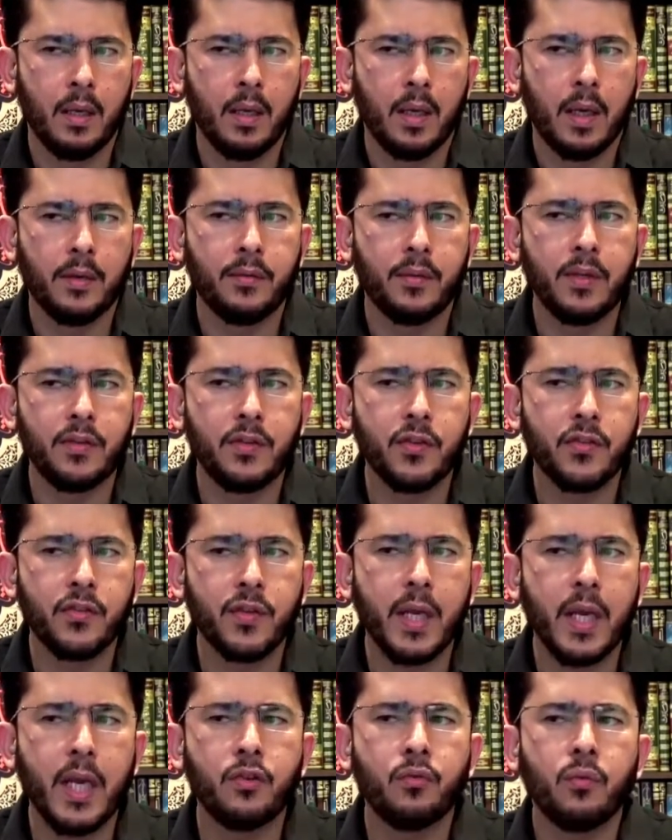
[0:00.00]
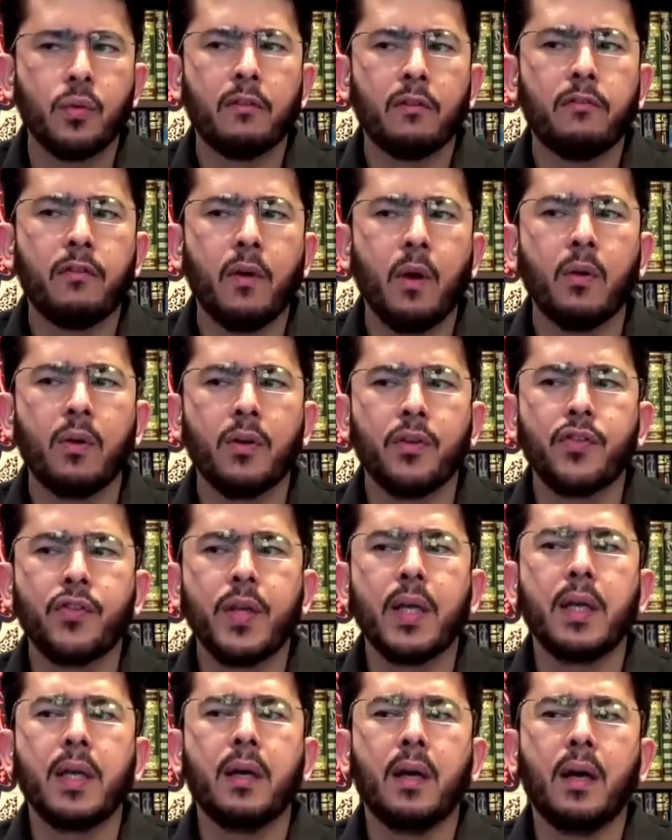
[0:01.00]
At this stage, we are
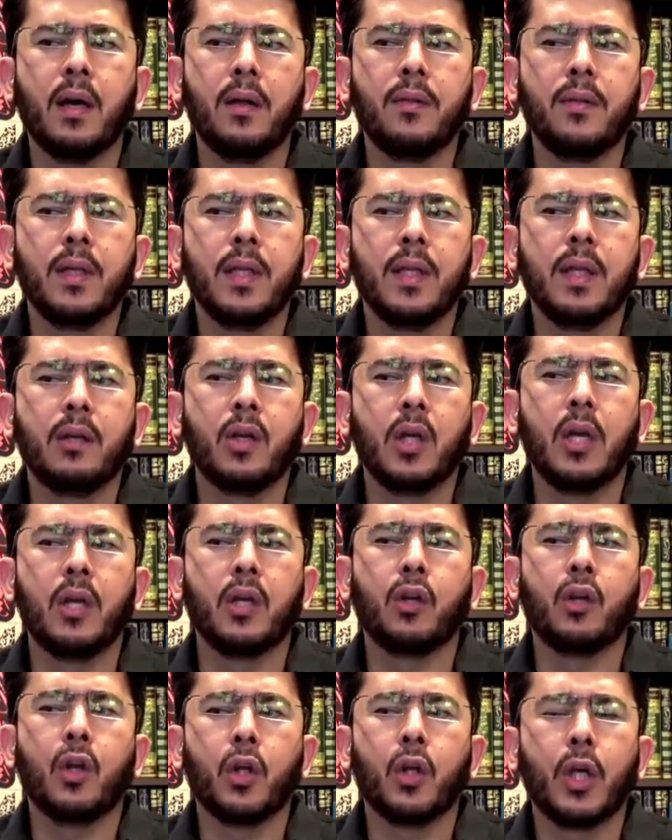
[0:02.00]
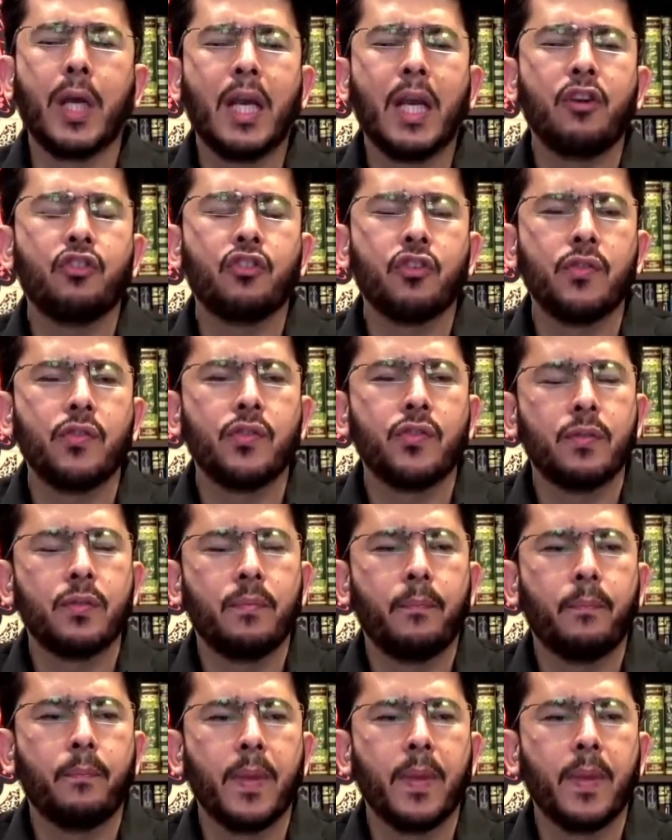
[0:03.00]
focusing on the inculcations